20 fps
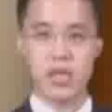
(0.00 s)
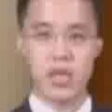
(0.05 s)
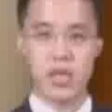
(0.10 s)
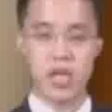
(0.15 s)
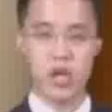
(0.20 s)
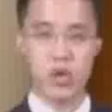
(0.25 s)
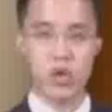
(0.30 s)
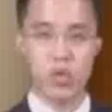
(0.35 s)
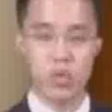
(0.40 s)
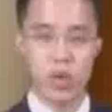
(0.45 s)

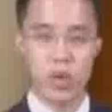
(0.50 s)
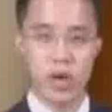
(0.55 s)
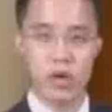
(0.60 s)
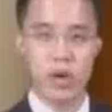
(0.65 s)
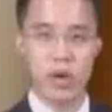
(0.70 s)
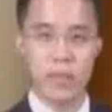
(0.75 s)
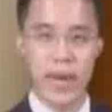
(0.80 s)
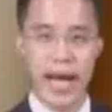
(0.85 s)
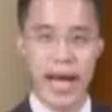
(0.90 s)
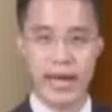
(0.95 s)
Hello,
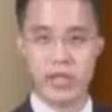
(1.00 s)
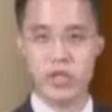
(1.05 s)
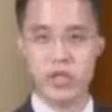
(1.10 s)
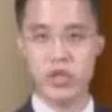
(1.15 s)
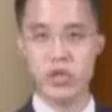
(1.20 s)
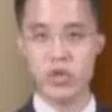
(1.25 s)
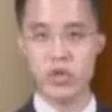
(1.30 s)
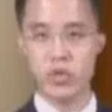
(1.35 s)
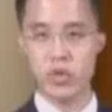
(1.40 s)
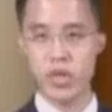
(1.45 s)
welcome back
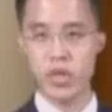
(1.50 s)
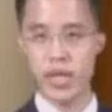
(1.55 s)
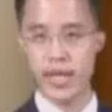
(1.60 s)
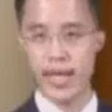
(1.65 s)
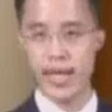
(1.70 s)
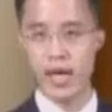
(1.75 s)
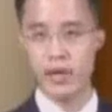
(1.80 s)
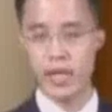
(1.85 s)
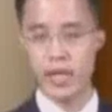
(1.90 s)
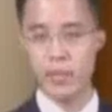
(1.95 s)
to
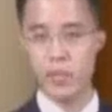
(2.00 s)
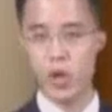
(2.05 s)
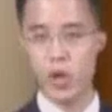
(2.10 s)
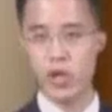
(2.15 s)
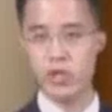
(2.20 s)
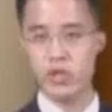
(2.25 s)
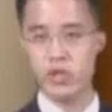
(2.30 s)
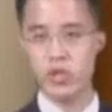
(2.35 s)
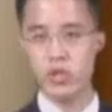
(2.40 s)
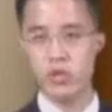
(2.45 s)
Accounting
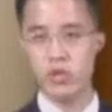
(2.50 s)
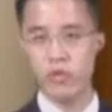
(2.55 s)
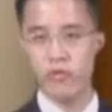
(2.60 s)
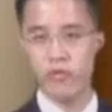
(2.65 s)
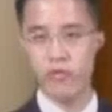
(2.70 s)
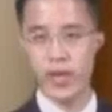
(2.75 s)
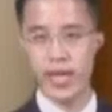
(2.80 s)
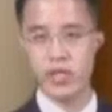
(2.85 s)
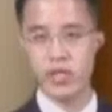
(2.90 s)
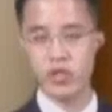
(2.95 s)
Part 2,
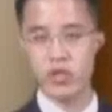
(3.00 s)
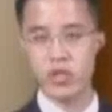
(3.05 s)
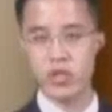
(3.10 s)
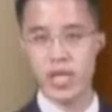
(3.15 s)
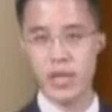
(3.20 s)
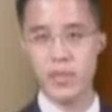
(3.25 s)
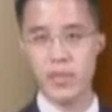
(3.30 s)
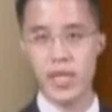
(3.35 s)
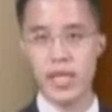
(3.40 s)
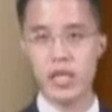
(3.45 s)
Financial
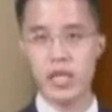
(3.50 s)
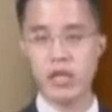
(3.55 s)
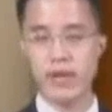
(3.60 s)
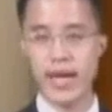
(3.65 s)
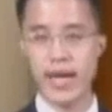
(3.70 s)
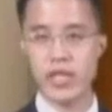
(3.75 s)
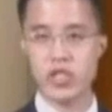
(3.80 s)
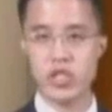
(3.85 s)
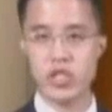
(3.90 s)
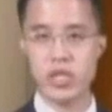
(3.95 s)
Statement
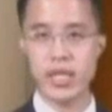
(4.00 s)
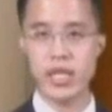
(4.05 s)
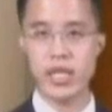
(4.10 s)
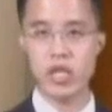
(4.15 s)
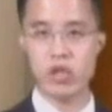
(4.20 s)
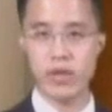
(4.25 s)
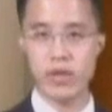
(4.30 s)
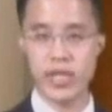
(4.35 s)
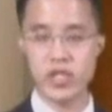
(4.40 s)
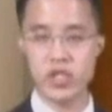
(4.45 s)
Interaction,
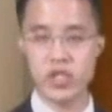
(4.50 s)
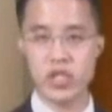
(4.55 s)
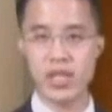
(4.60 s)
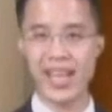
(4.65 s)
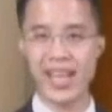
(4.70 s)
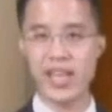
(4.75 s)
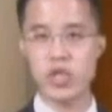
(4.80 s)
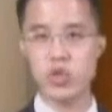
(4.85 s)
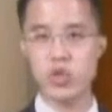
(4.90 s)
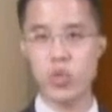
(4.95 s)
Integration,
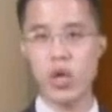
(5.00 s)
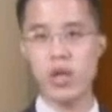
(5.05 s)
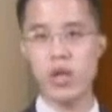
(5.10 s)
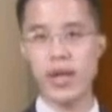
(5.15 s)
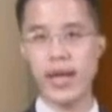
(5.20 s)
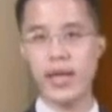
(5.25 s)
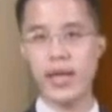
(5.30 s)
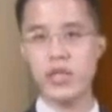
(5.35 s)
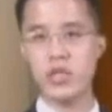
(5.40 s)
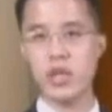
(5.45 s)
as well
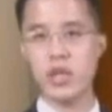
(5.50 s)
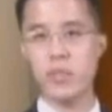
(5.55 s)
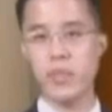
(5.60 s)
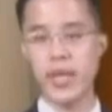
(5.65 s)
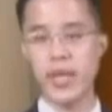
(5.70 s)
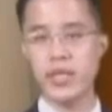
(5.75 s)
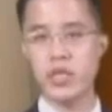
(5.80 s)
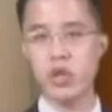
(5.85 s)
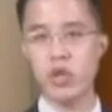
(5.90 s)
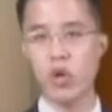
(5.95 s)
as a
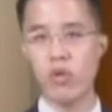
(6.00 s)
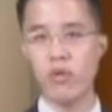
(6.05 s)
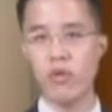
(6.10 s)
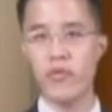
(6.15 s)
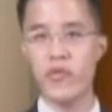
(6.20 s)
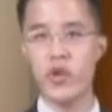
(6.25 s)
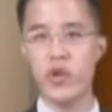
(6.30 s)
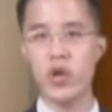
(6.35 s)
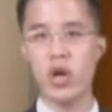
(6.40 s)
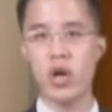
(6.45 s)
basic
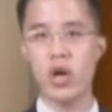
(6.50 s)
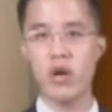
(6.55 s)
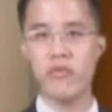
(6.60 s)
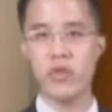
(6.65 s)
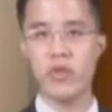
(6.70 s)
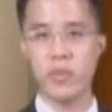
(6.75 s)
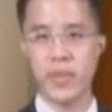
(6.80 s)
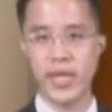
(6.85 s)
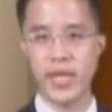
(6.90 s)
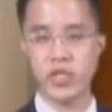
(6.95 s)
overview of
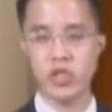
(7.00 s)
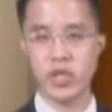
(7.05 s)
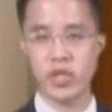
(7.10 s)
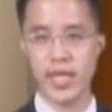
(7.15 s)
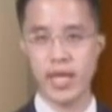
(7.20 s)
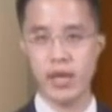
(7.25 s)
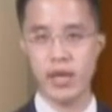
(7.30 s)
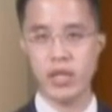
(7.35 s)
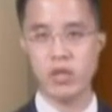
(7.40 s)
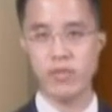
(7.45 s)
the major
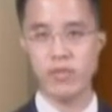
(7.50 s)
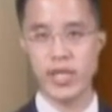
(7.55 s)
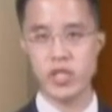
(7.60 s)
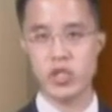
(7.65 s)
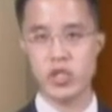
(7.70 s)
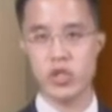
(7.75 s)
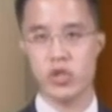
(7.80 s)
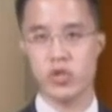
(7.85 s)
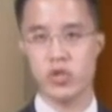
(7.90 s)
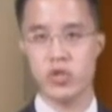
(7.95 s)
accounting
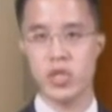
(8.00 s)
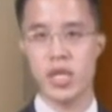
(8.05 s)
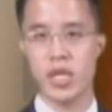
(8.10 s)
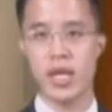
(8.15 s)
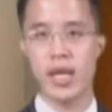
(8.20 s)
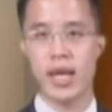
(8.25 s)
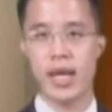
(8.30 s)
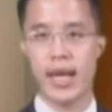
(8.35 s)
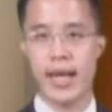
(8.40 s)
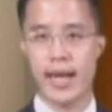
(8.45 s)
ratios
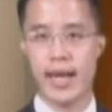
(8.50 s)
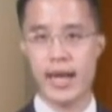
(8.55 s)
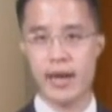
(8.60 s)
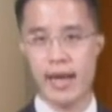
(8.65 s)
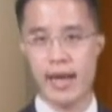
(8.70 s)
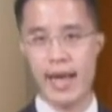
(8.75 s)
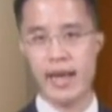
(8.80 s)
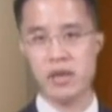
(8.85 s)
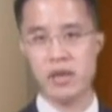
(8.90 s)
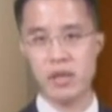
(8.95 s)
and how
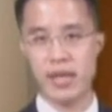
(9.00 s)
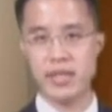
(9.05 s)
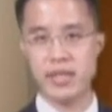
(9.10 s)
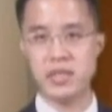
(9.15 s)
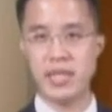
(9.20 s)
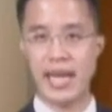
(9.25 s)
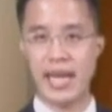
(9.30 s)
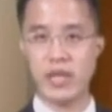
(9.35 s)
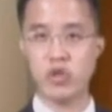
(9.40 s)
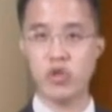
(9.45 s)
to
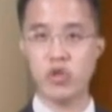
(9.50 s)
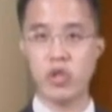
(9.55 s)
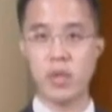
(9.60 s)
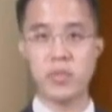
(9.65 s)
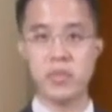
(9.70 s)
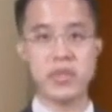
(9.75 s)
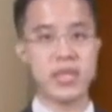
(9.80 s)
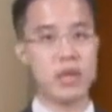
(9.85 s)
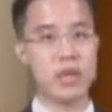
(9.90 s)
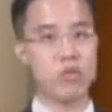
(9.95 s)
analyze the actual
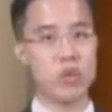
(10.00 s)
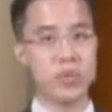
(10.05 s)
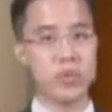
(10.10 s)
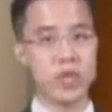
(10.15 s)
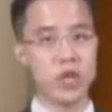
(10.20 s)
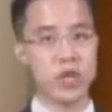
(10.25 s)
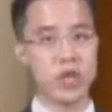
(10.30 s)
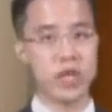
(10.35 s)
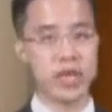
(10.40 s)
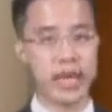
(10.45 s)
numbers that now we'll
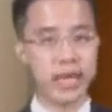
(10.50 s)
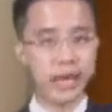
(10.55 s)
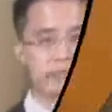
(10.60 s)
be looking look.